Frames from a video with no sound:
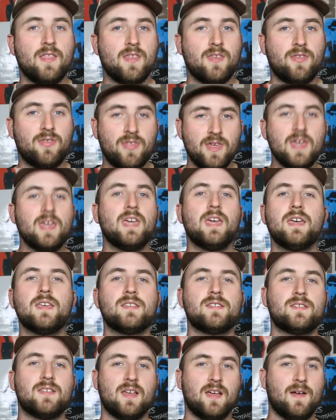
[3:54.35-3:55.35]
The thing
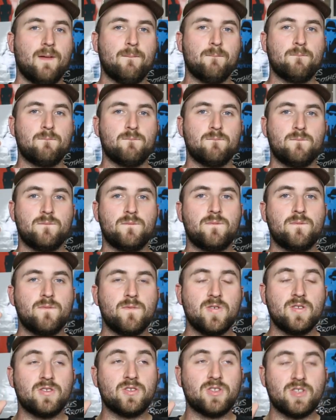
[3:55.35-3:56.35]
is,
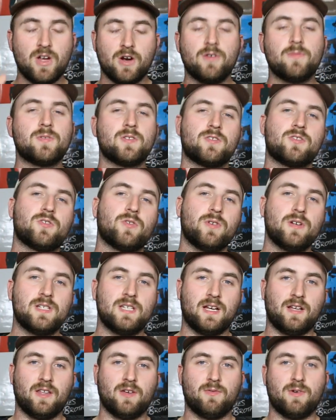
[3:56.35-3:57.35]
in terms of
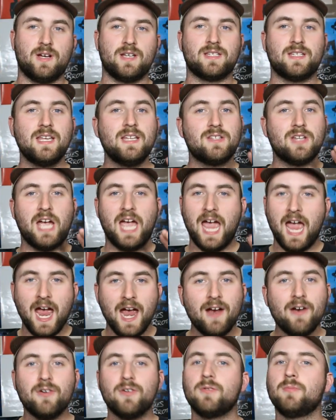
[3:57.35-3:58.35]
storytelling-wise, they
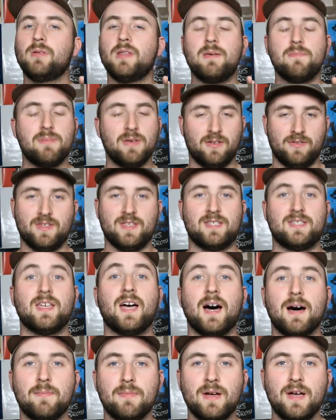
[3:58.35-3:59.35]
terribly built this
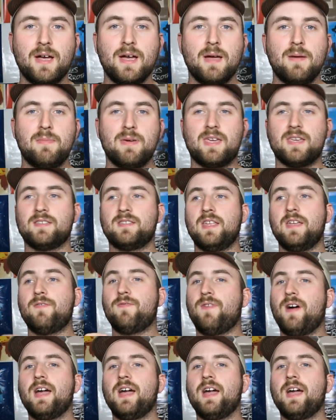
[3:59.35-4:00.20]
up, because they